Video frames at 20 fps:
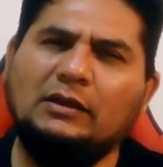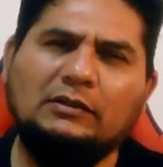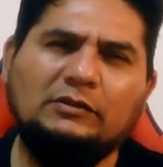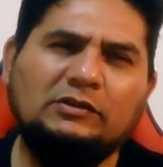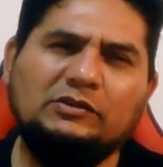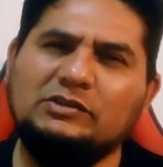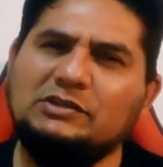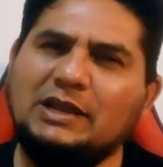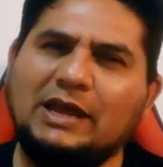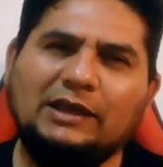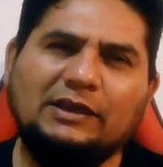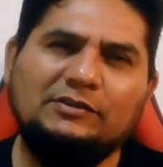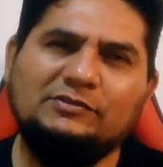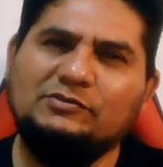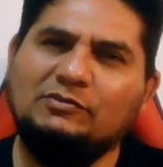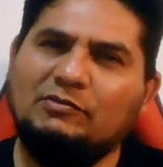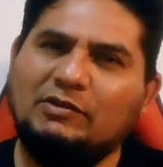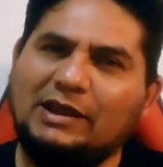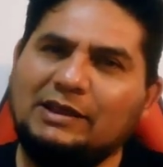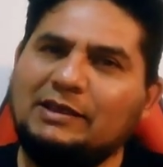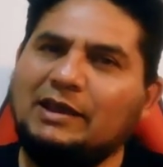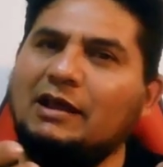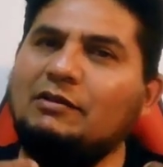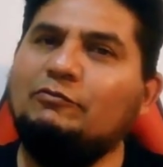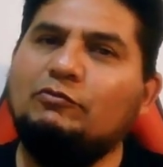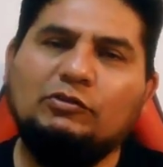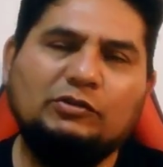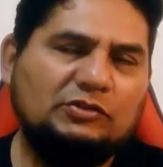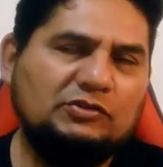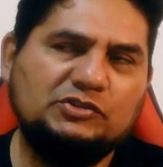This like is a great
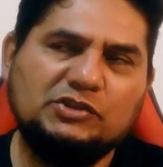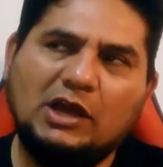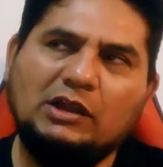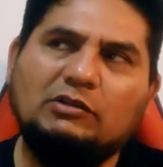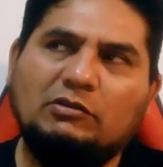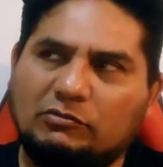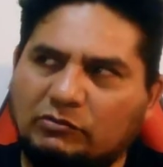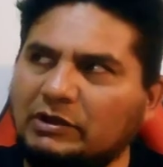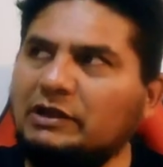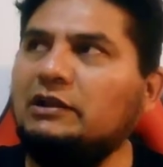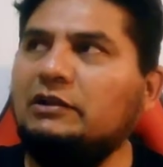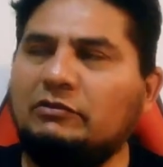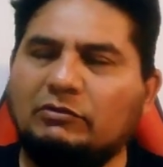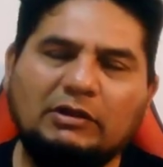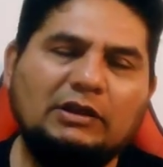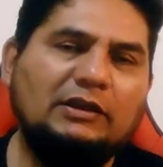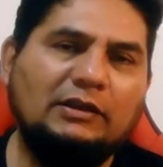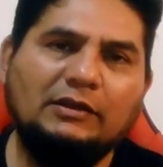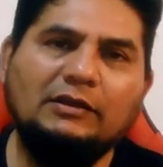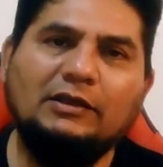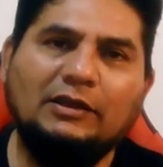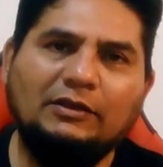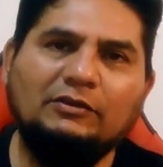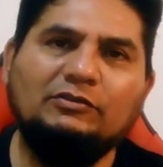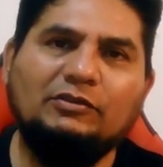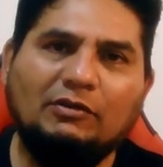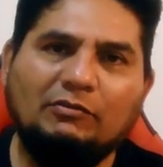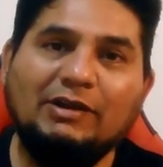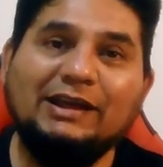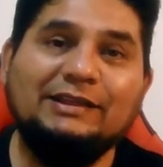help for the channel. Really, really,
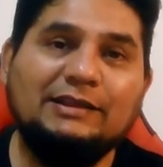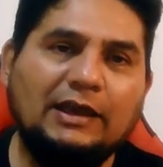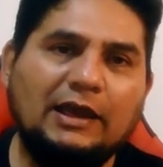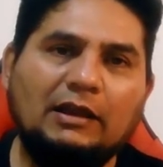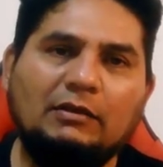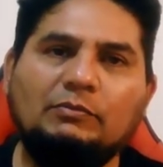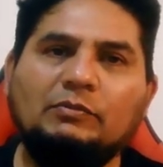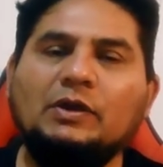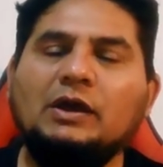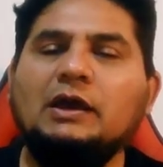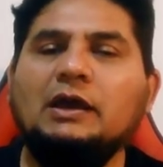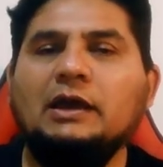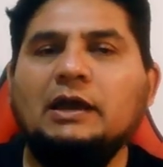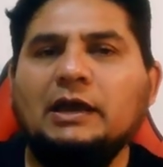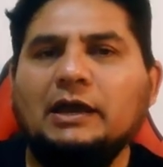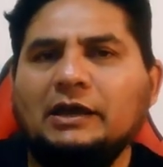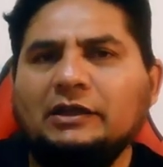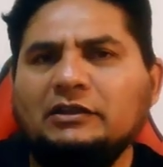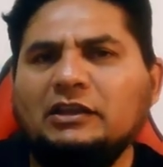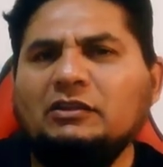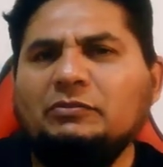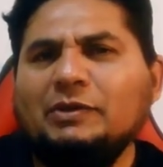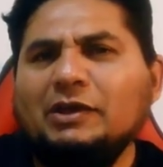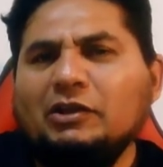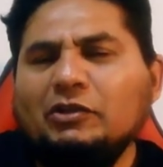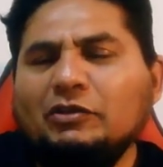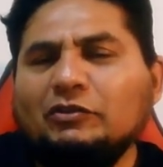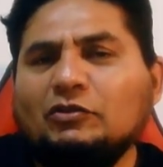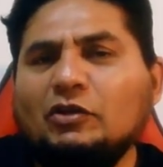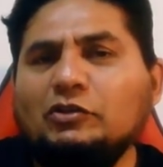it's a great help. This
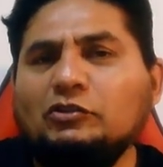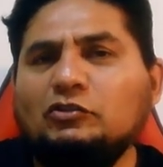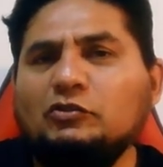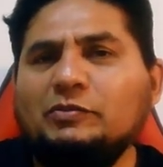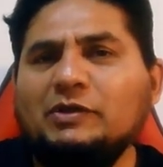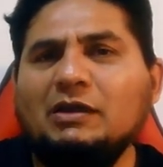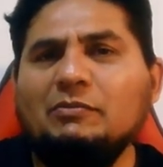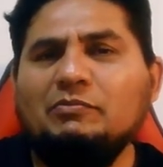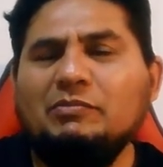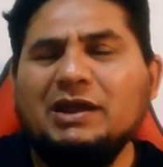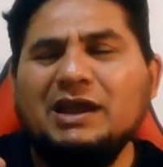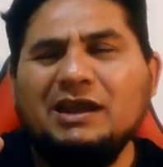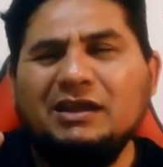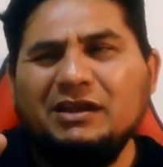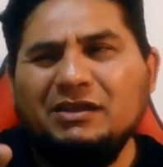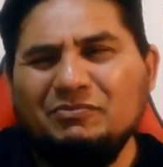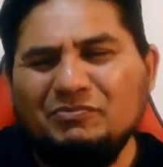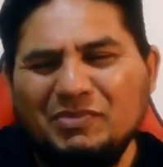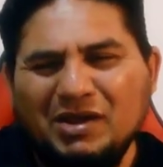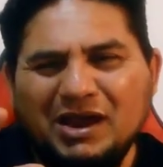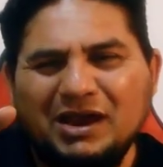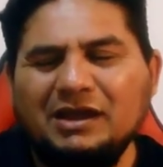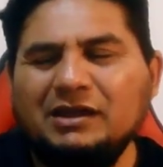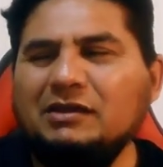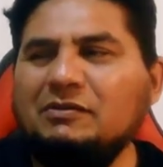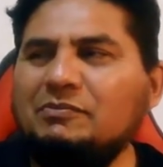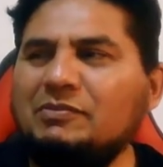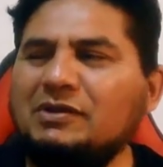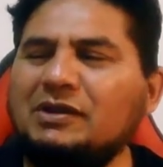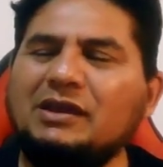video is going to be a
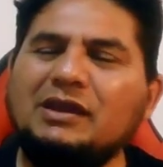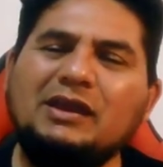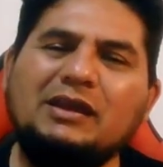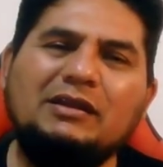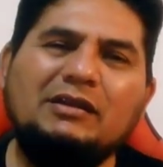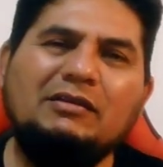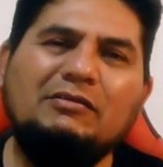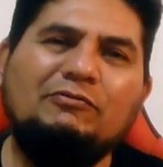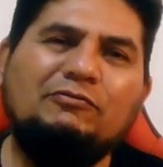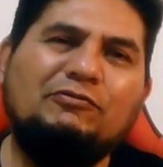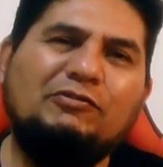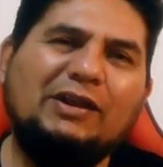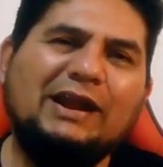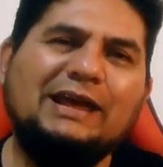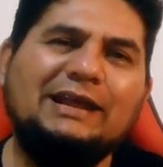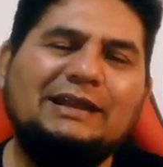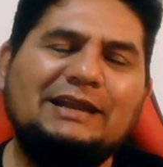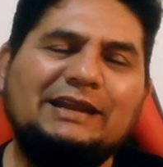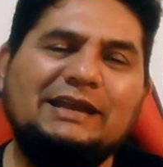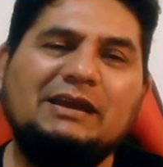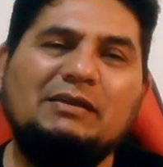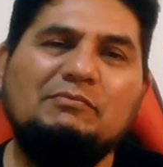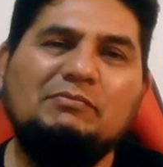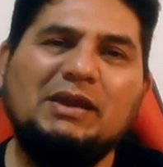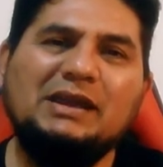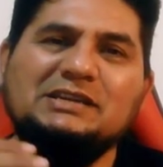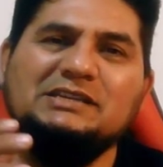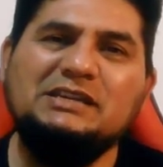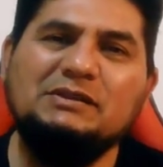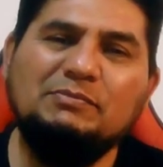very beginner friendly and
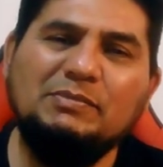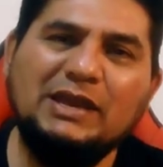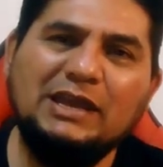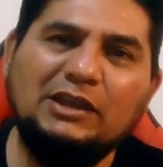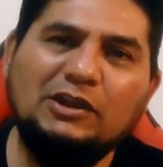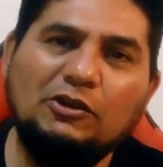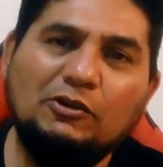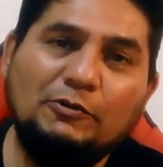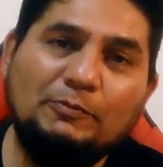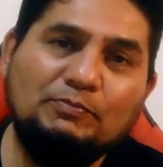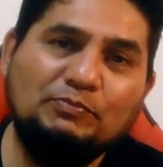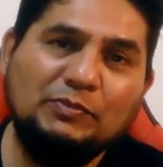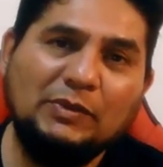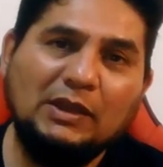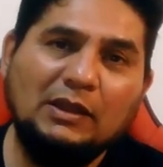basic video